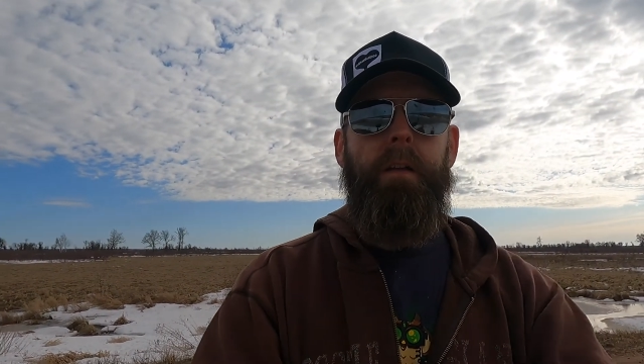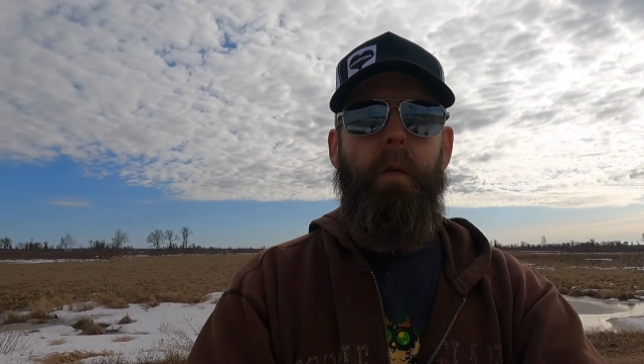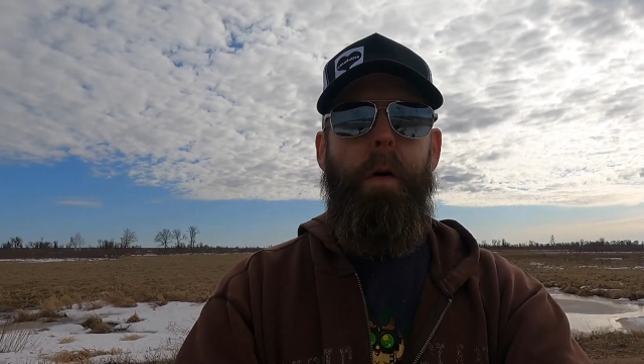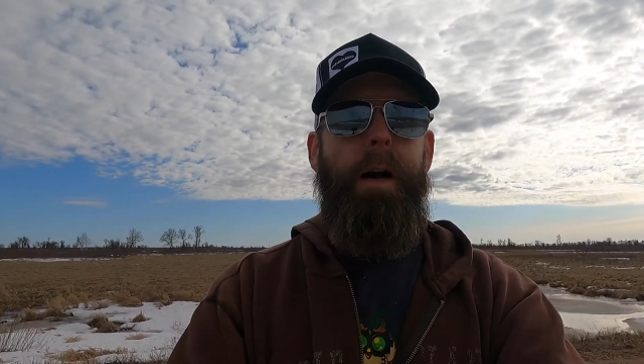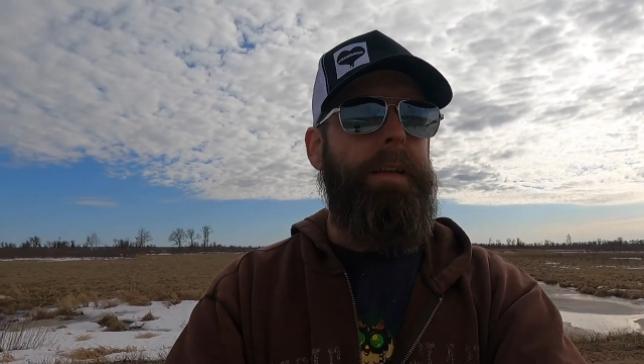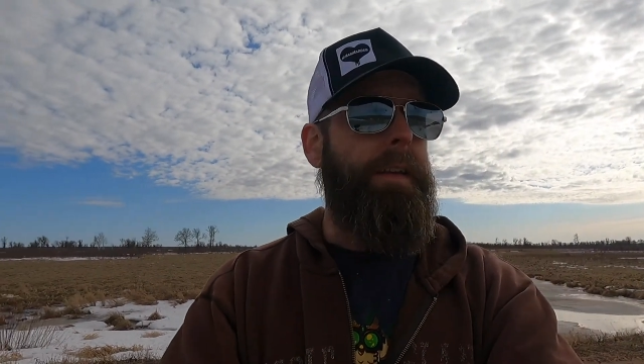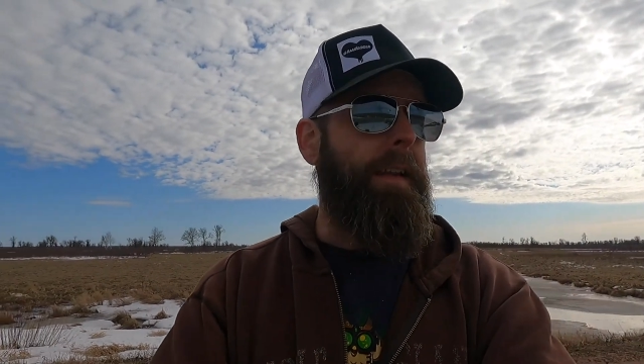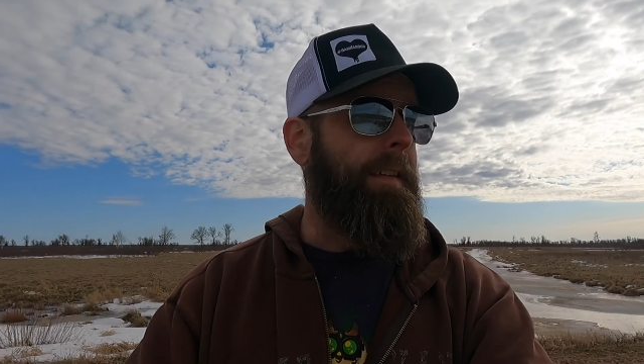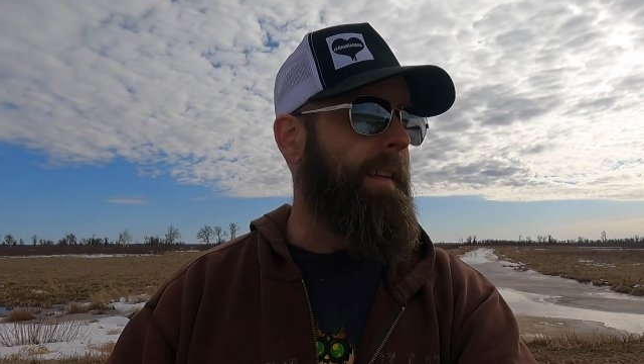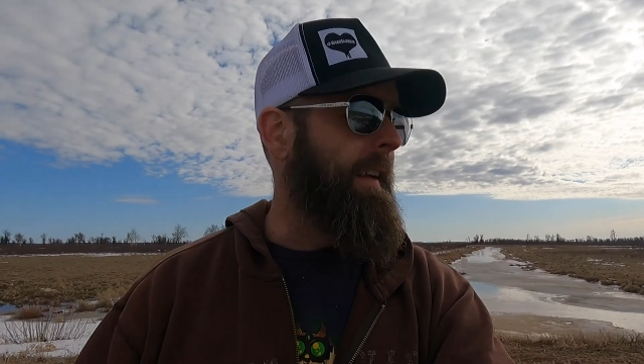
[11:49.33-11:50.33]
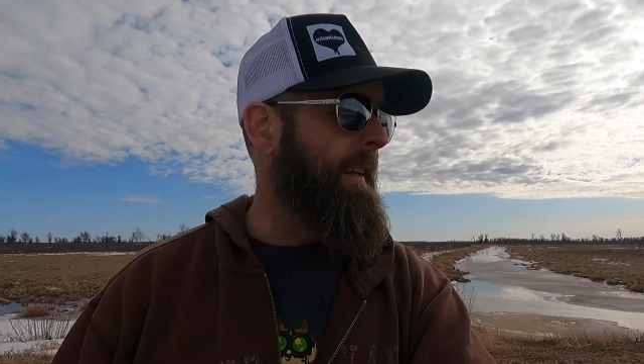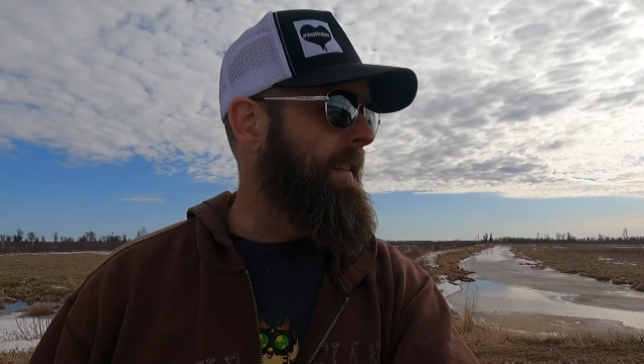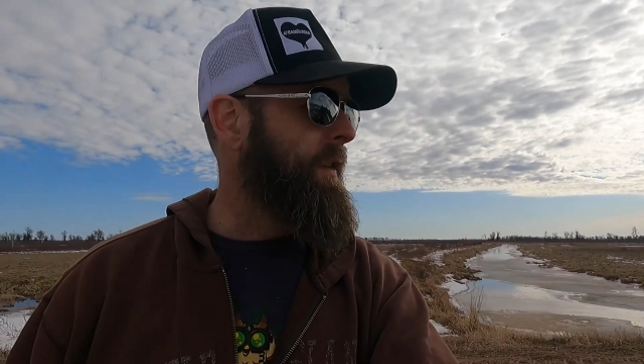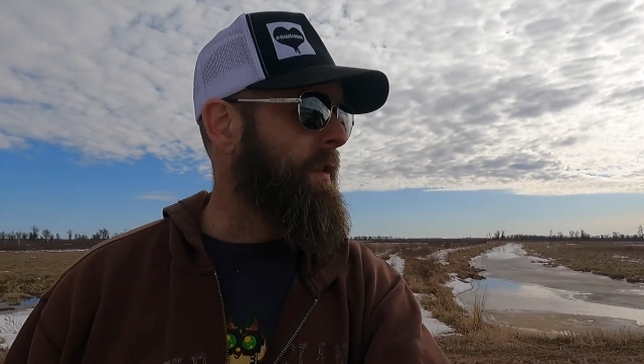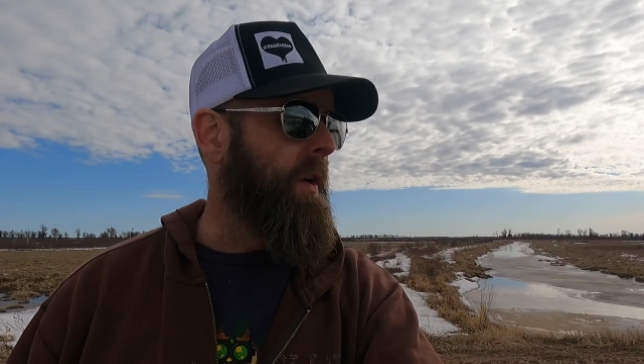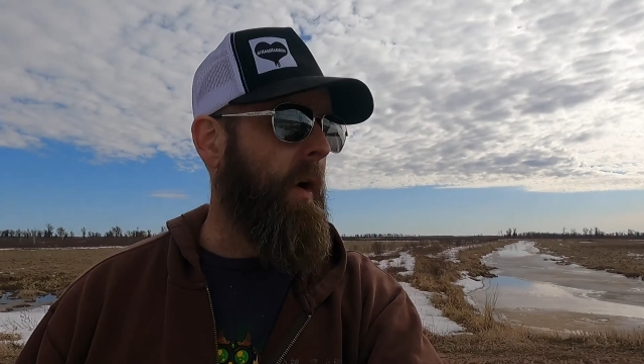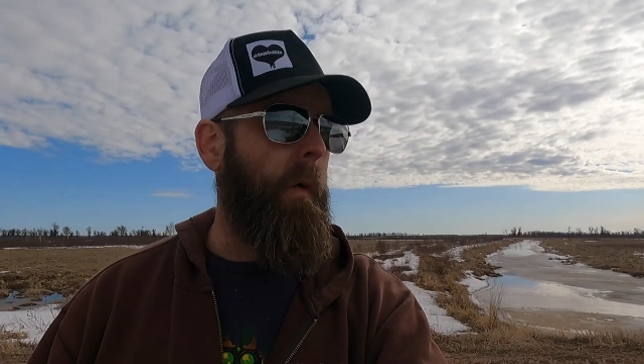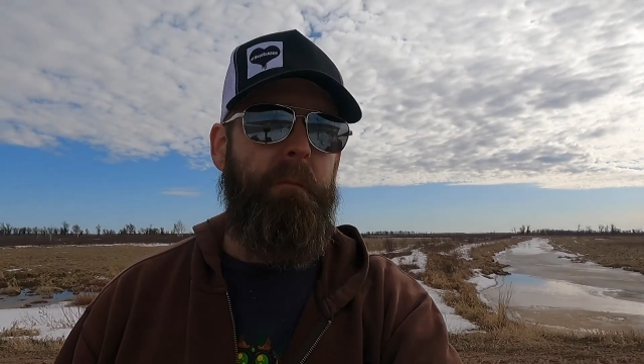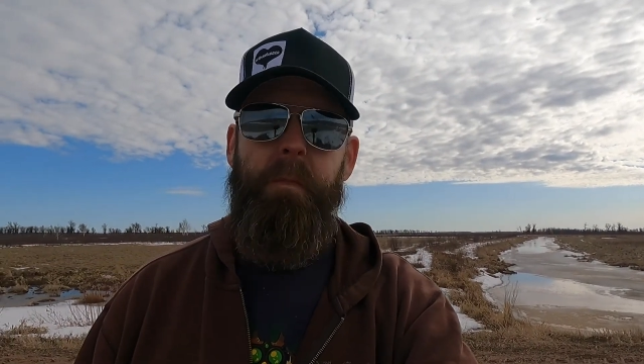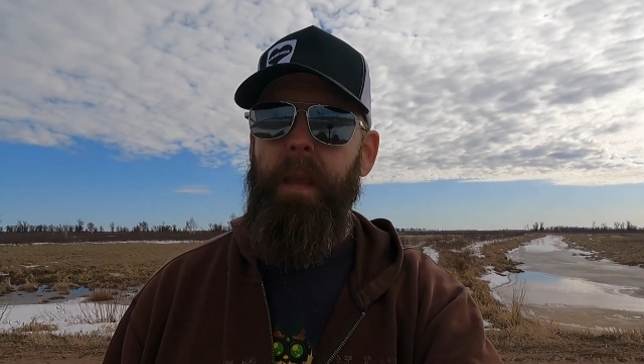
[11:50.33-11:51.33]
want an antenna? So
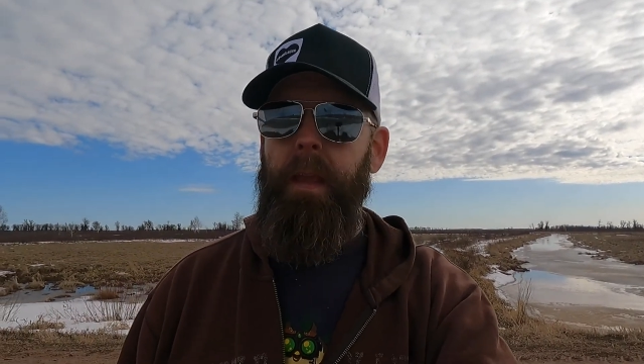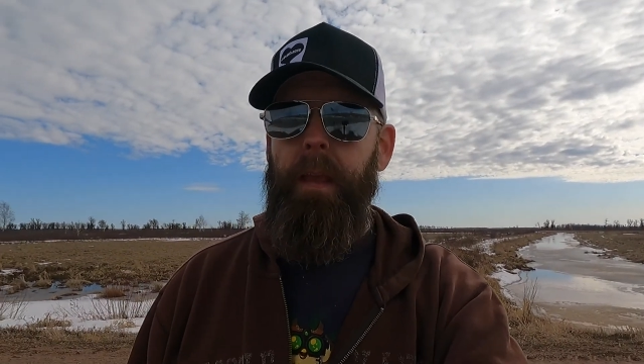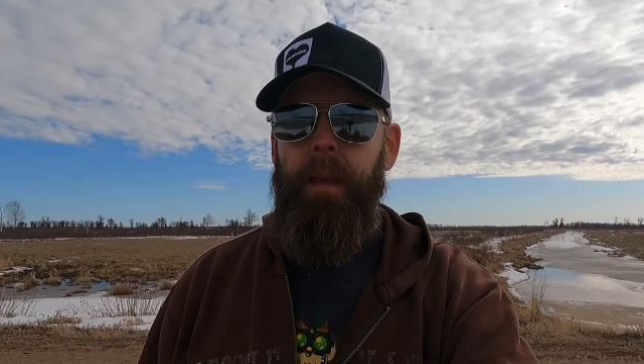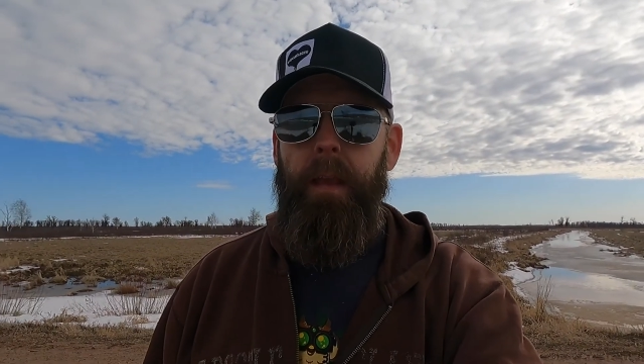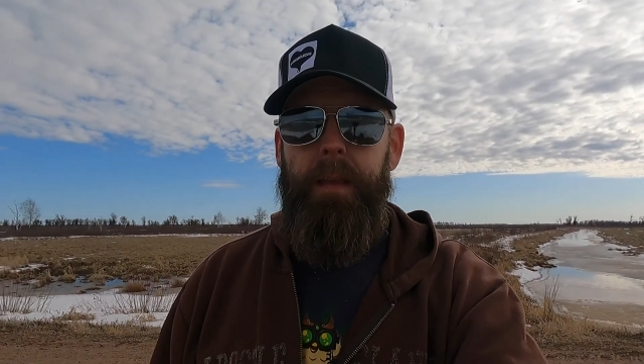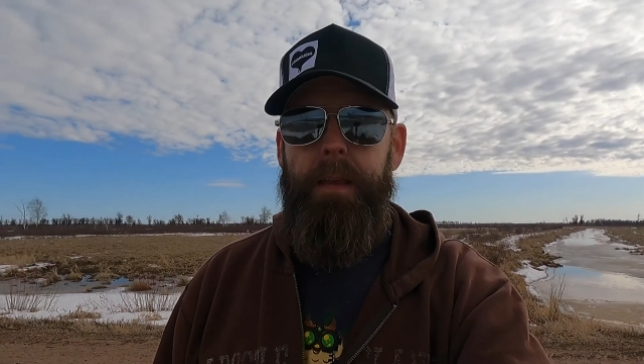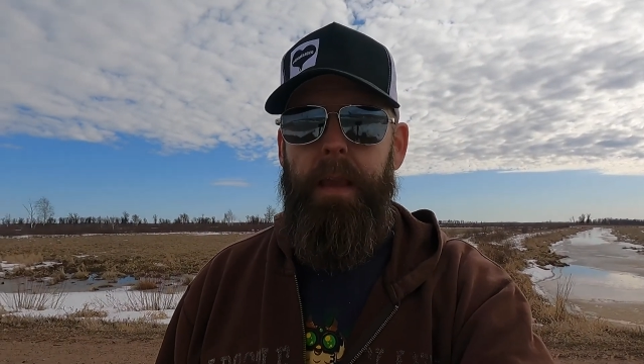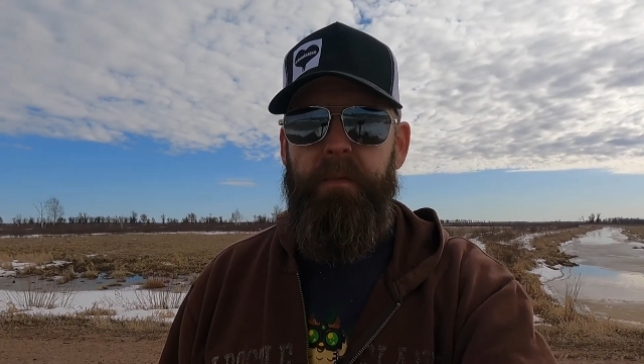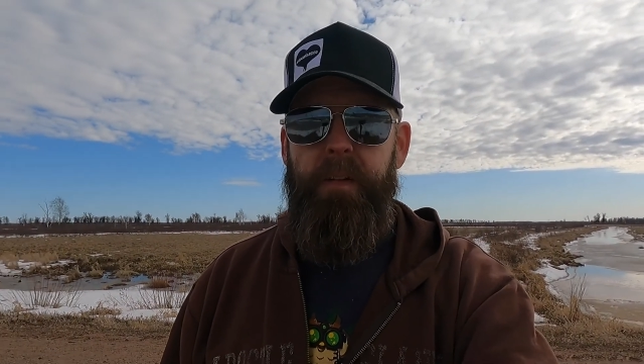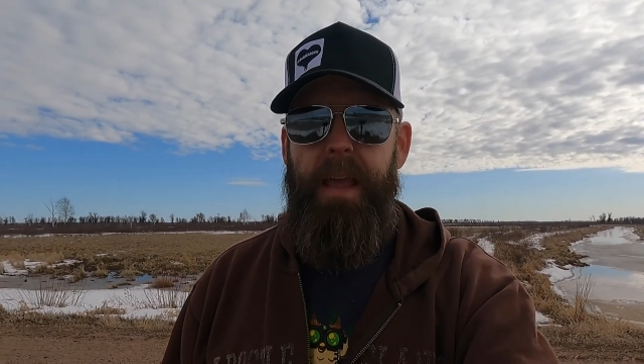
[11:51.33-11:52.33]
yay for